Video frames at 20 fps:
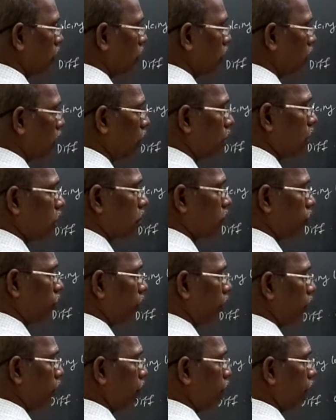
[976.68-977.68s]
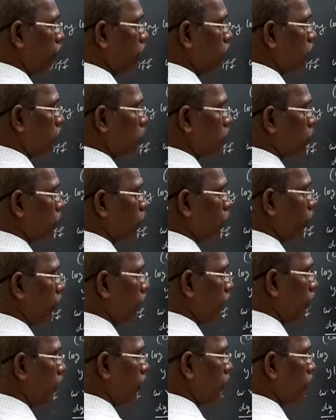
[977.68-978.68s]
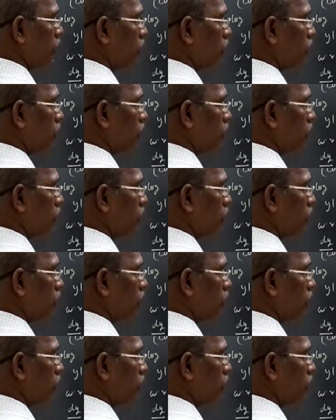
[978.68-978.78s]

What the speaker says: cos y plus y